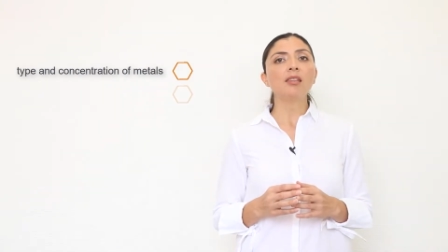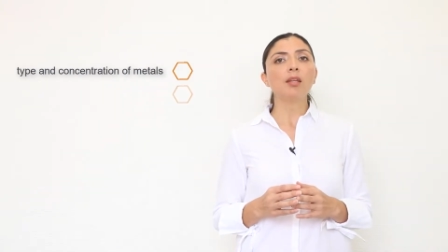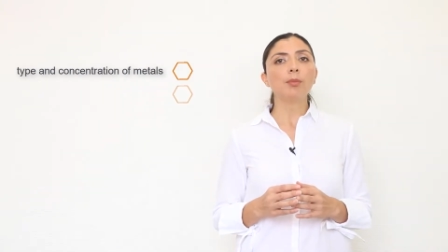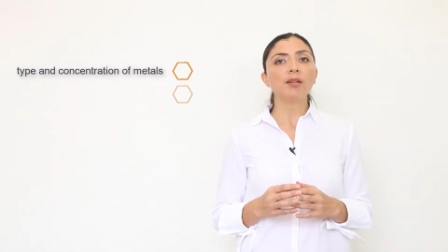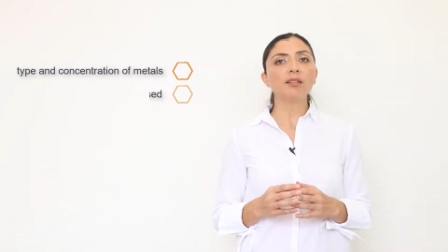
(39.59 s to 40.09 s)

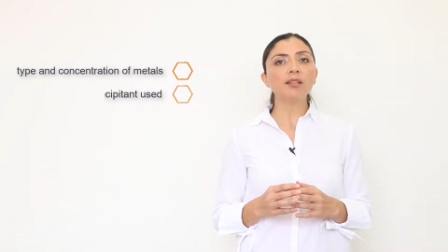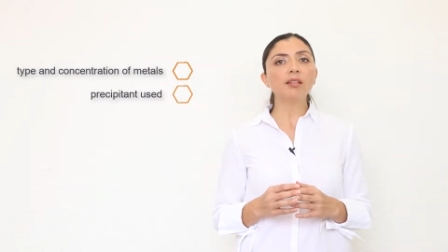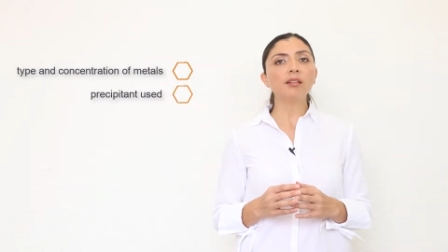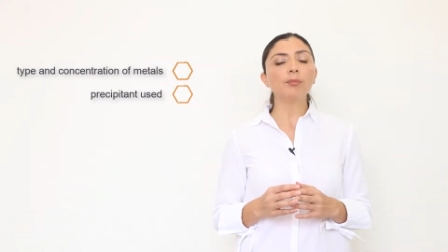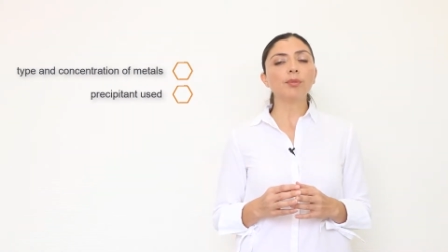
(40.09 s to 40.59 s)
the
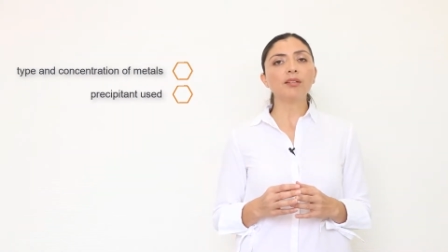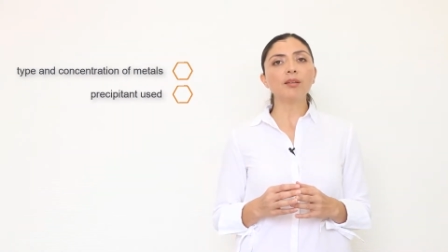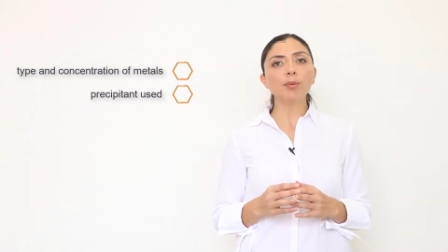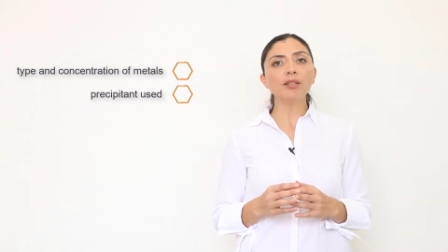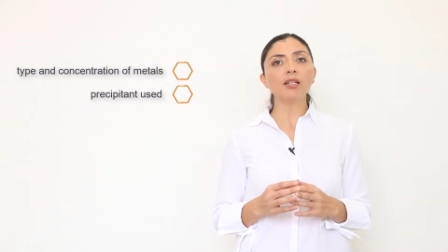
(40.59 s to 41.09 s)
precip
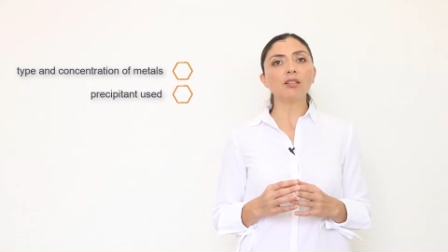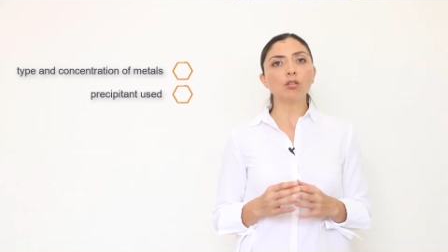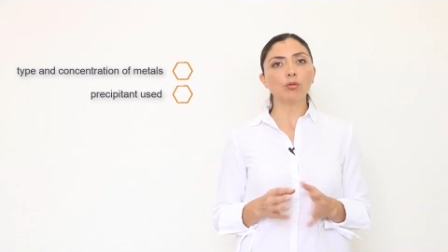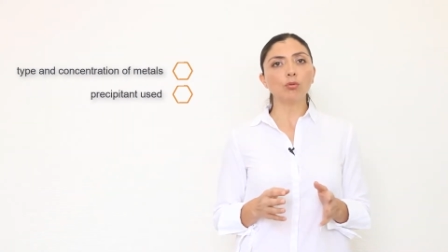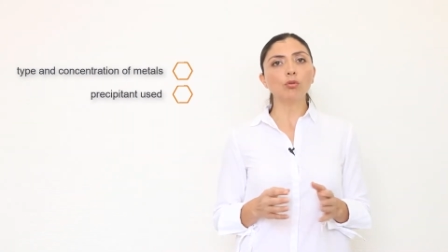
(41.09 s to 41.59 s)
precipitant
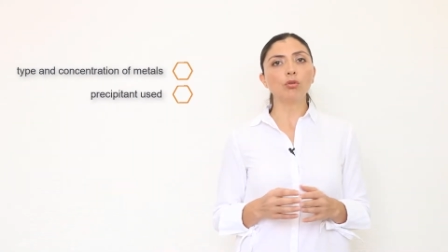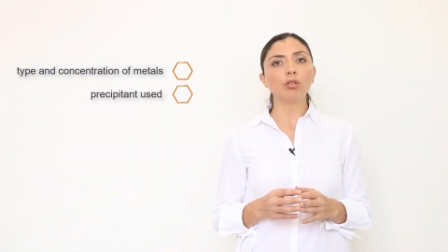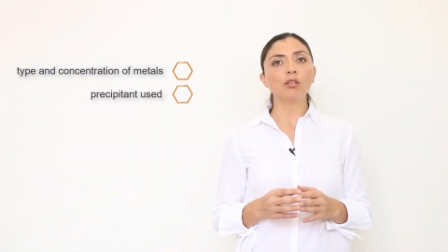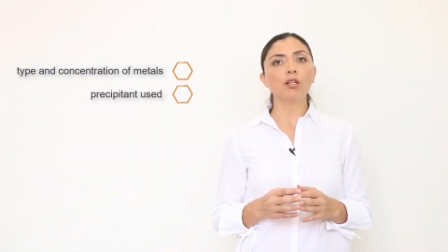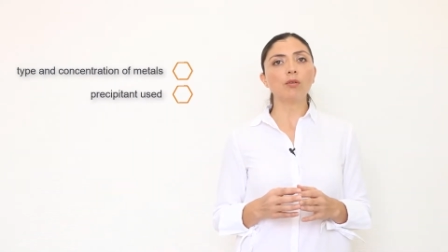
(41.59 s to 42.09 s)
use,
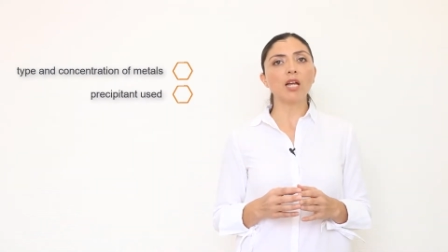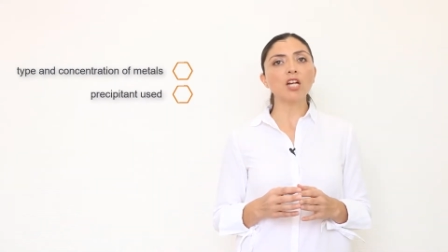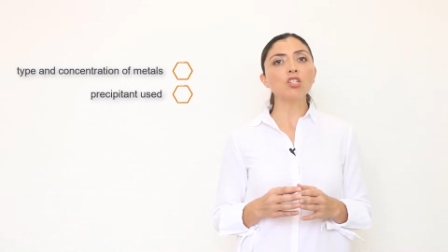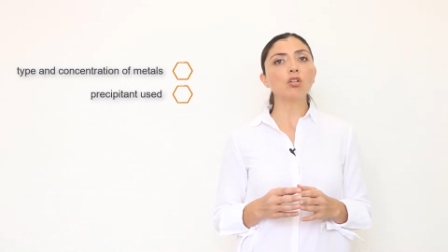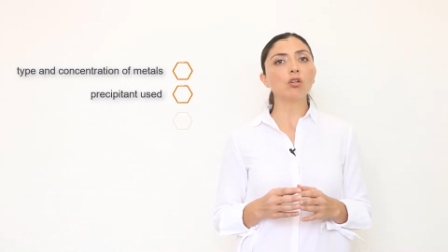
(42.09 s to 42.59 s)
the
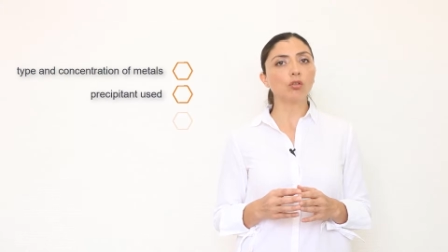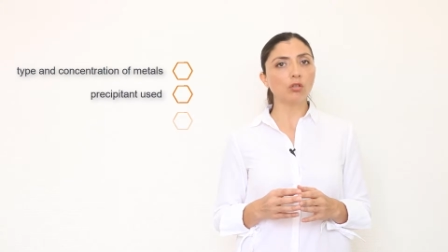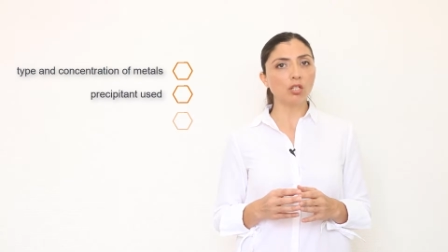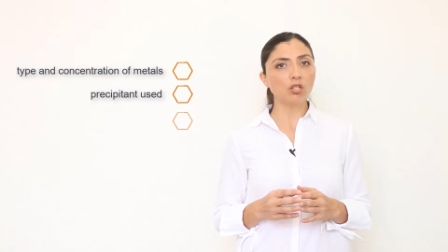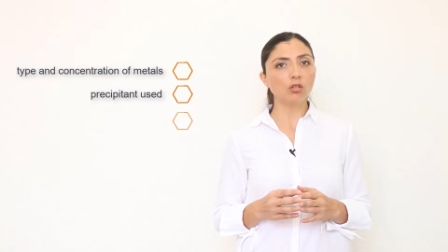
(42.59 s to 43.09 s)
reaction
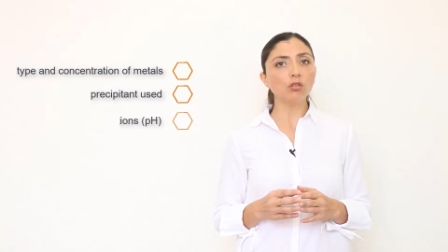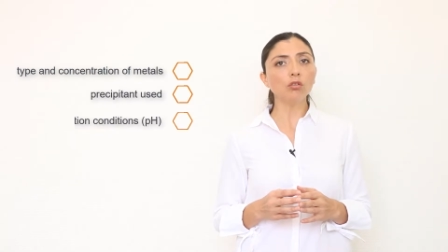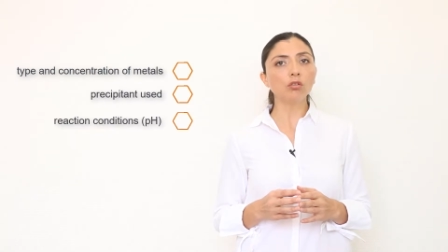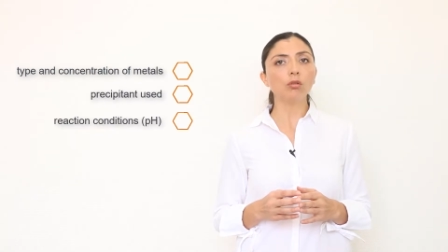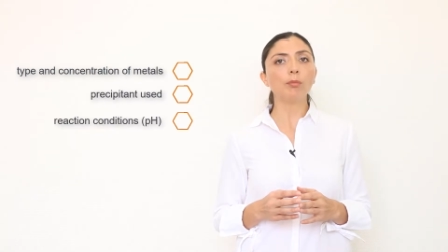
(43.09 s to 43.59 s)

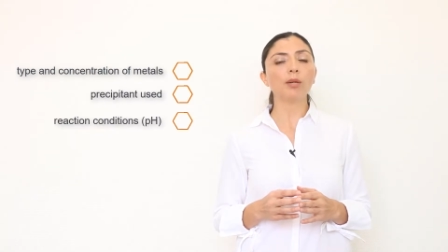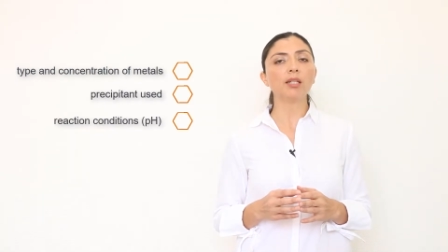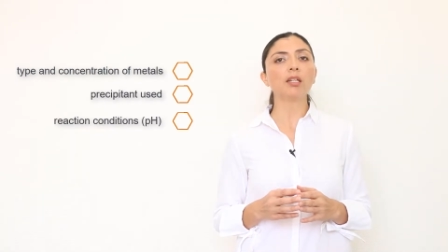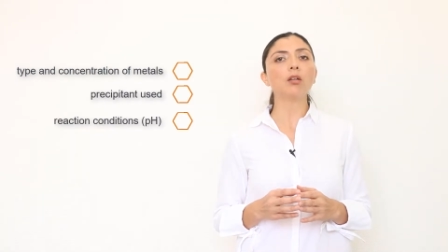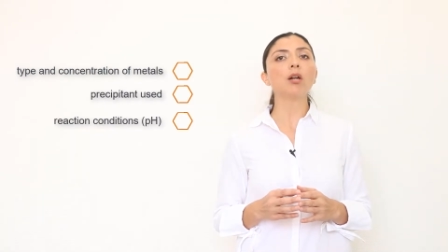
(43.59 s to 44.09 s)
conditions,
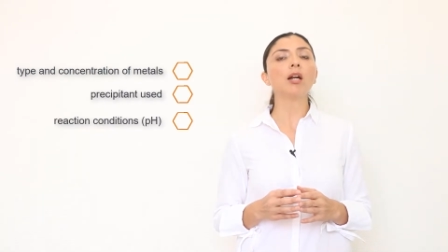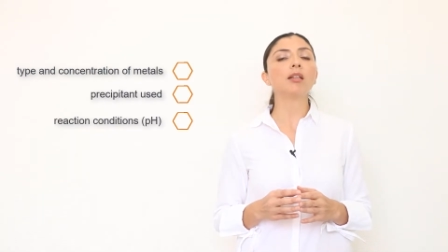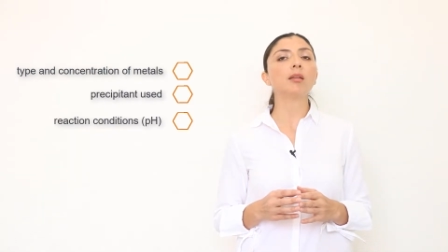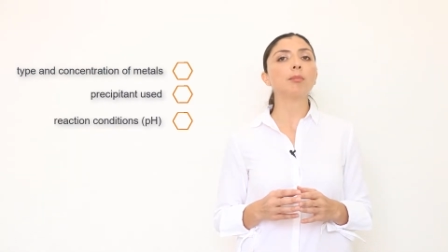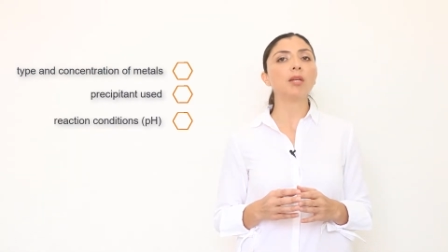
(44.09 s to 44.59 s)
particularly
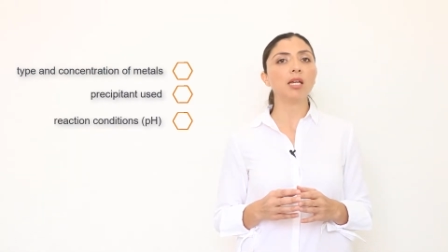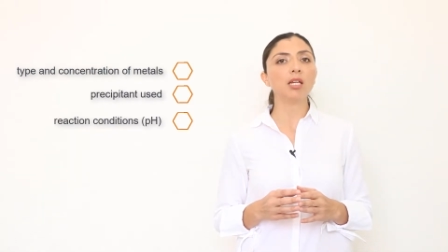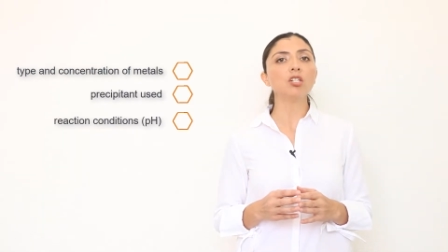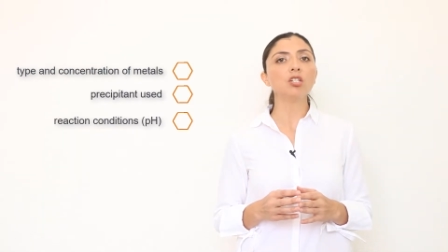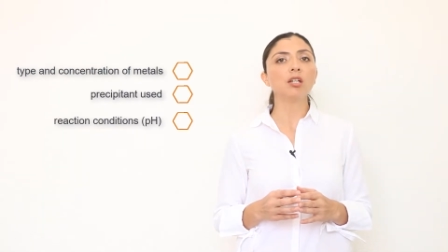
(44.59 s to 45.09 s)
the
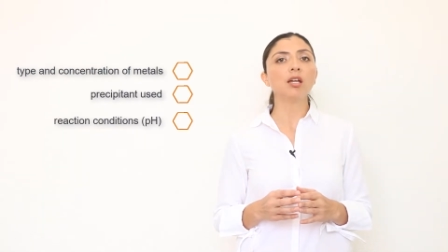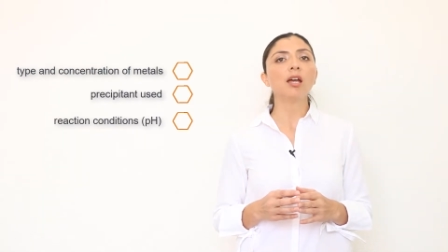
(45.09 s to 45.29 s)
pH,